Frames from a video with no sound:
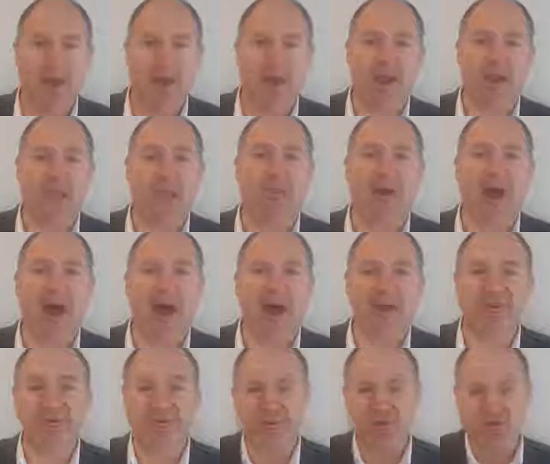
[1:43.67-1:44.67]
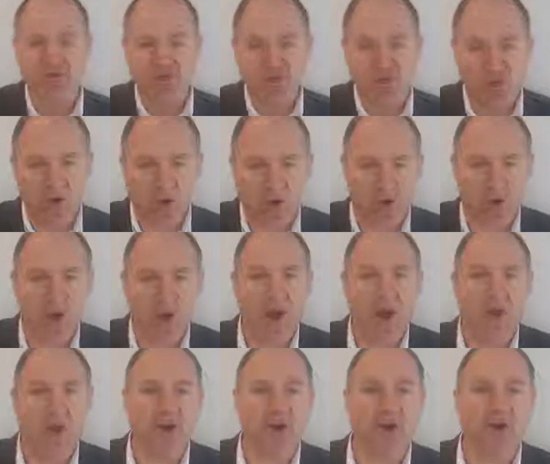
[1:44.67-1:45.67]
in place to draw
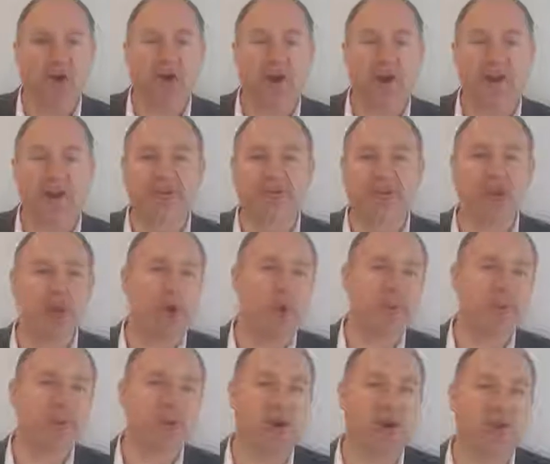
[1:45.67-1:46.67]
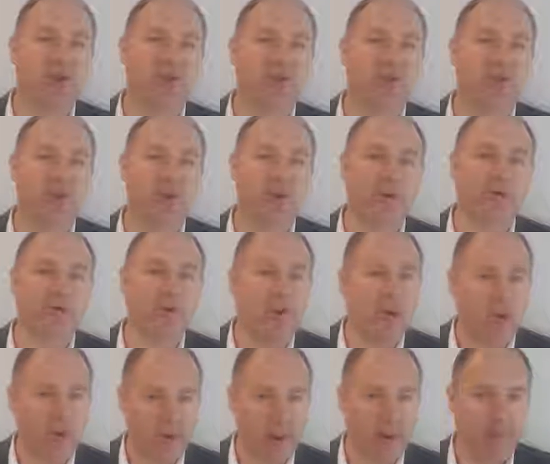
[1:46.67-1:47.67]
new leads and new opportunities to us on
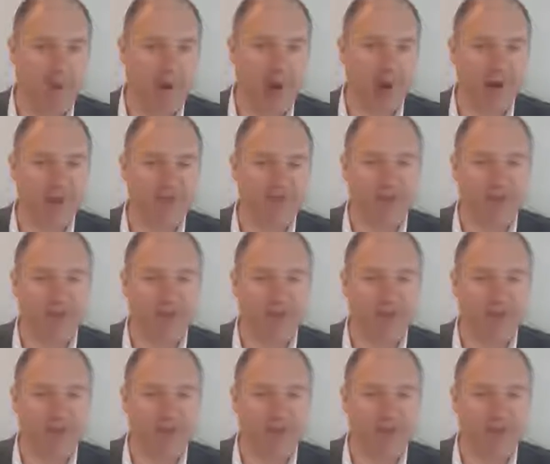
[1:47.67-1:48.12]
autopilot.